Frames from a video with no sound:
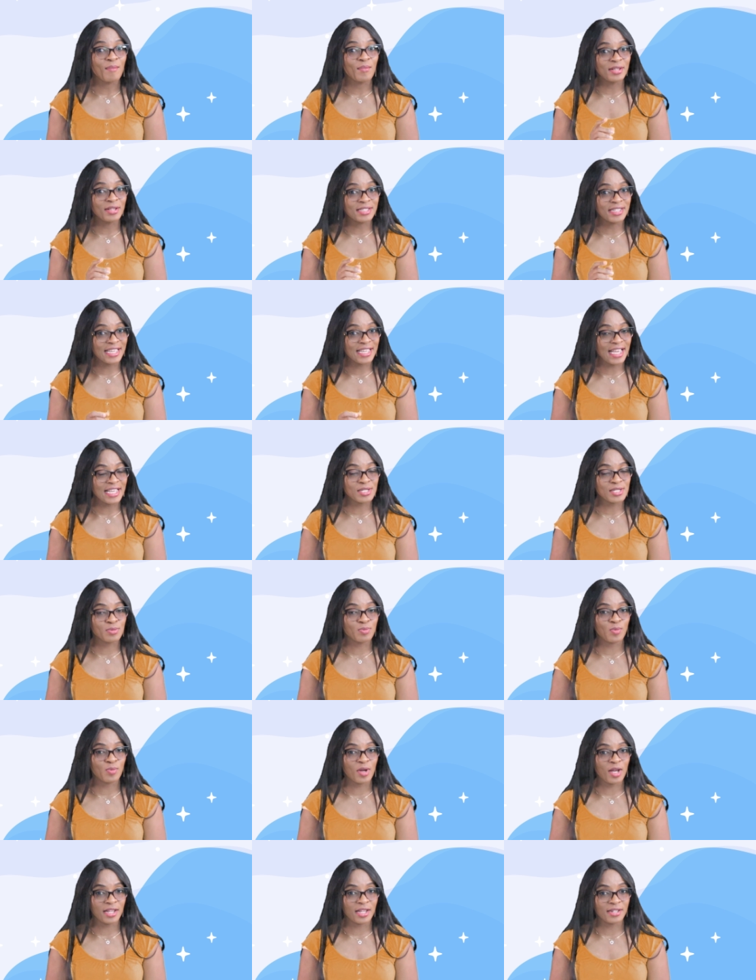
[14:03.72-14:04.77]
but guess
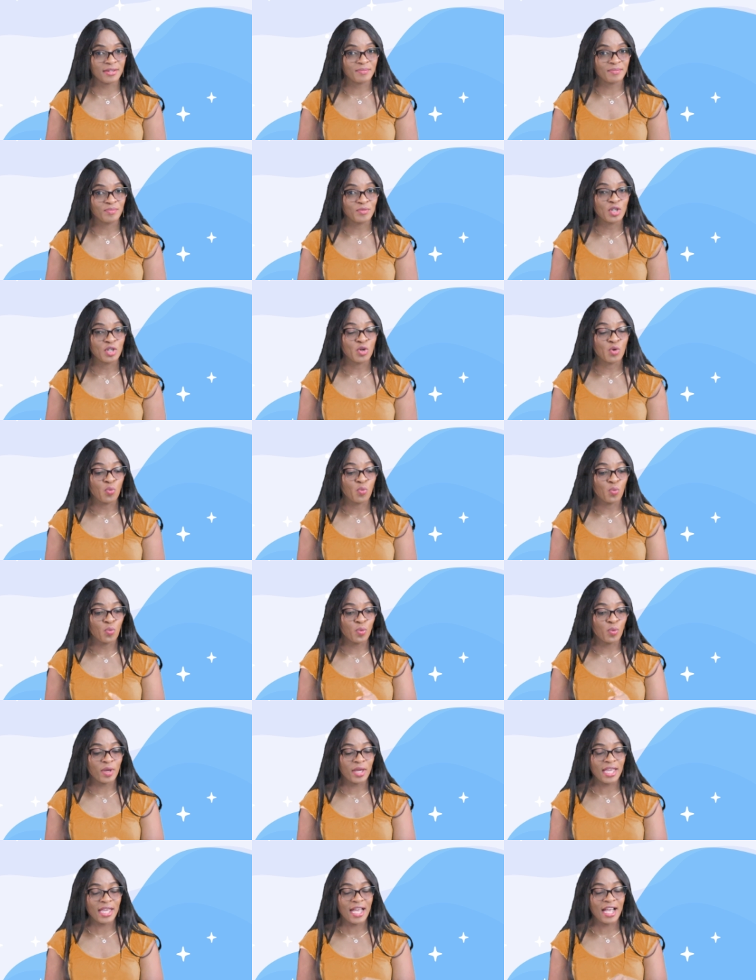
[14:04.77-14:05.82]
what?
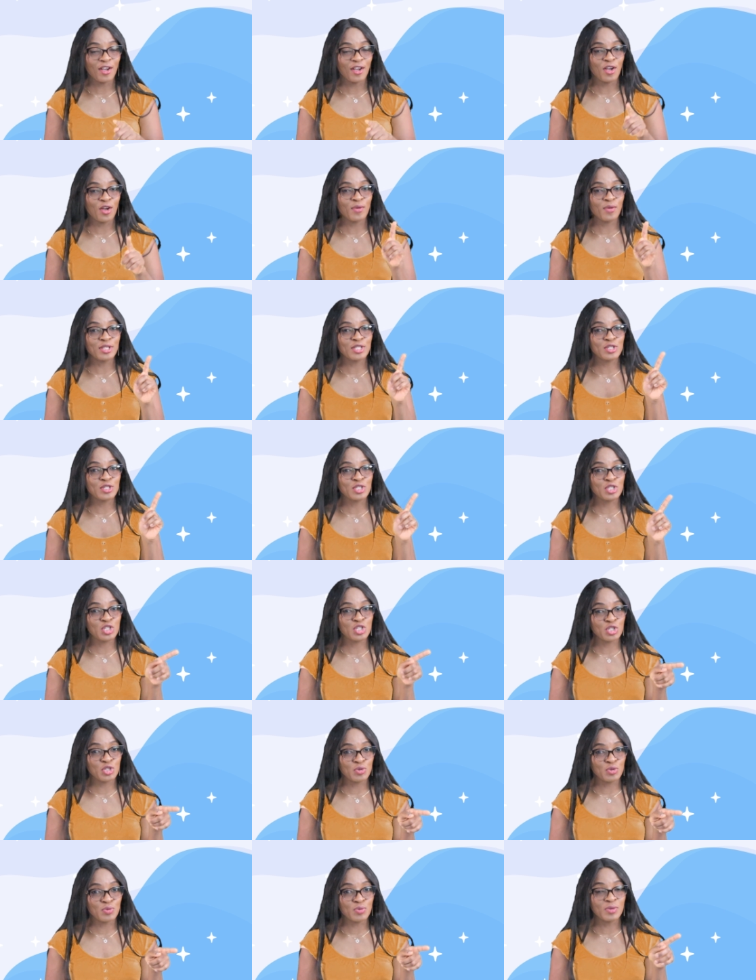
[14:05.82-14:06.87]
We are going to
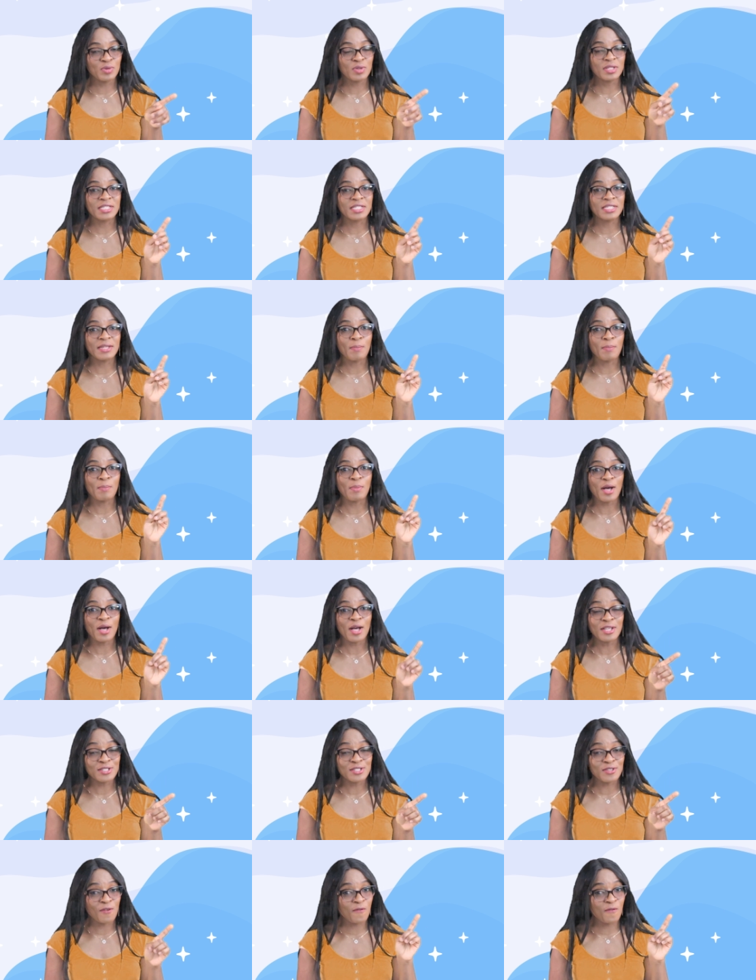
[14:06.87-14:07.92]
do the
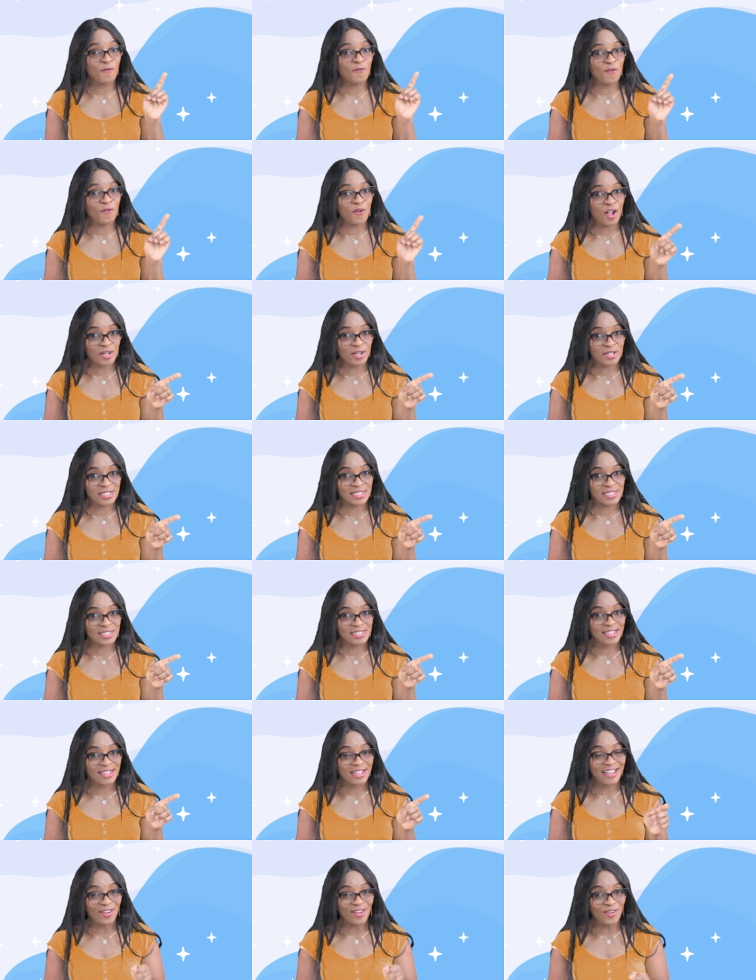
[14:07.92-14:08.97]
puzzle first,
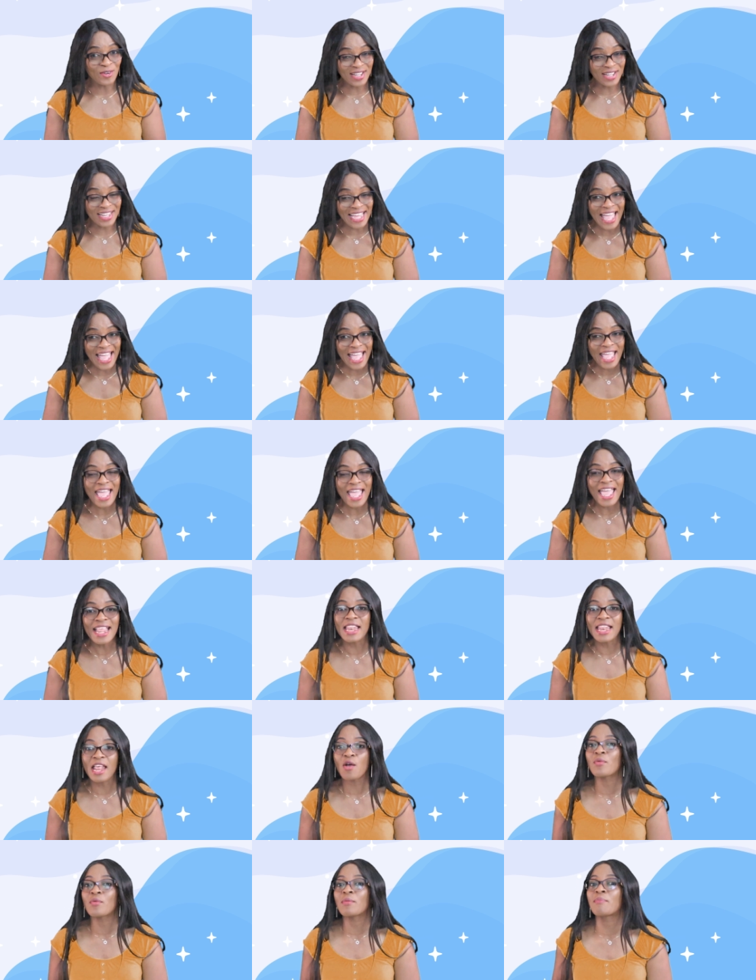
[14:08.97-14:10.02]
okay? And
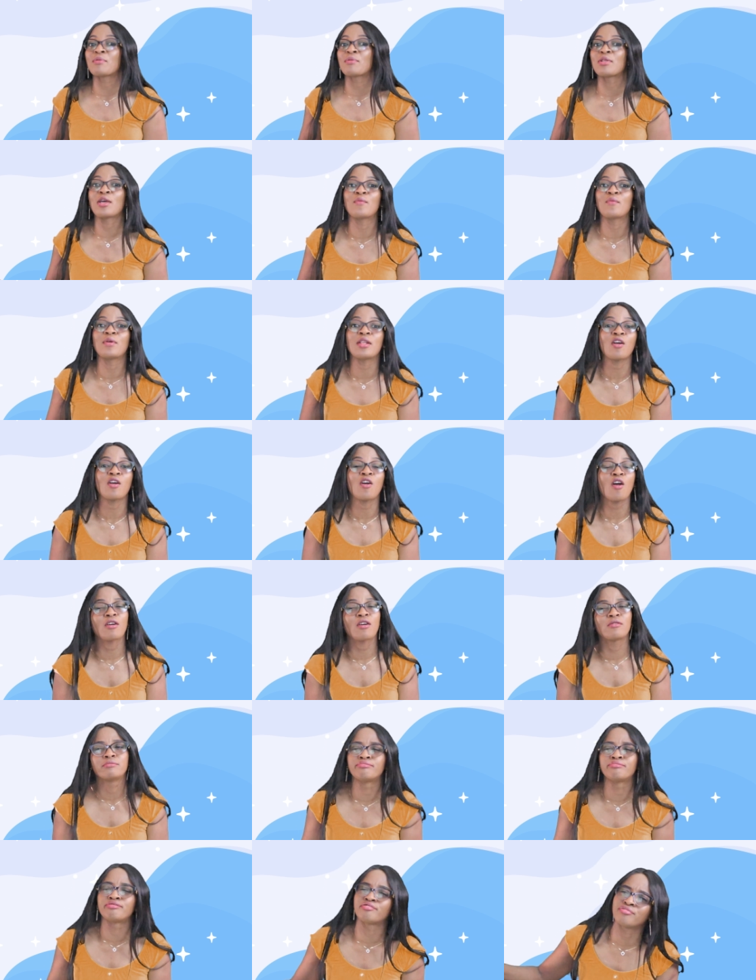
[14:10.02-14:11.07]
then we play with the
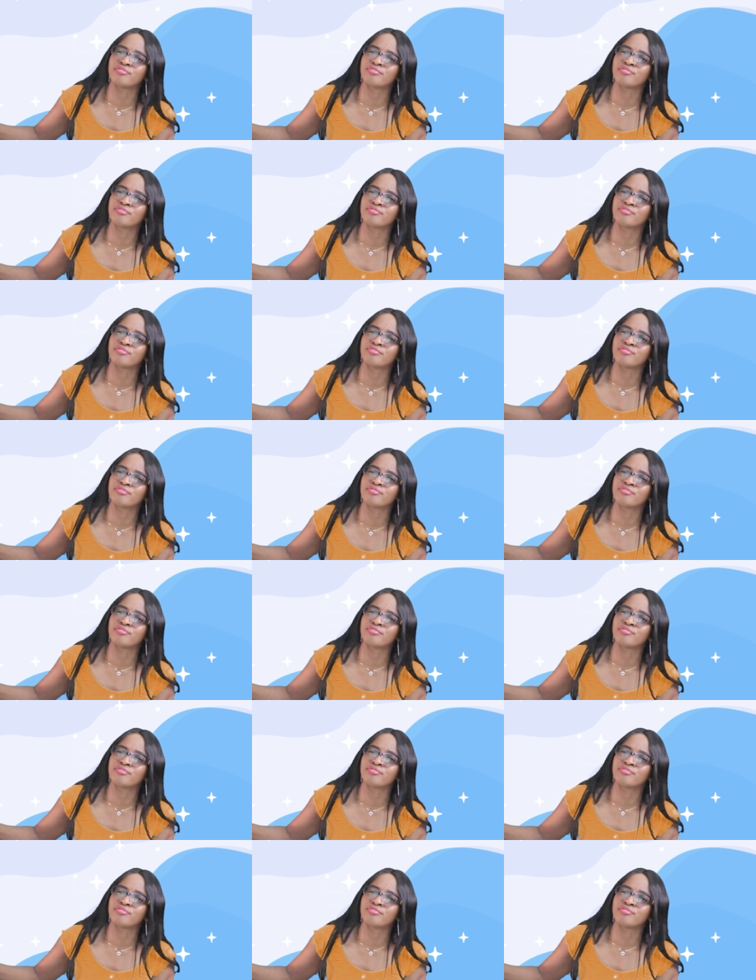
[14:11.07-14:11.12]
car.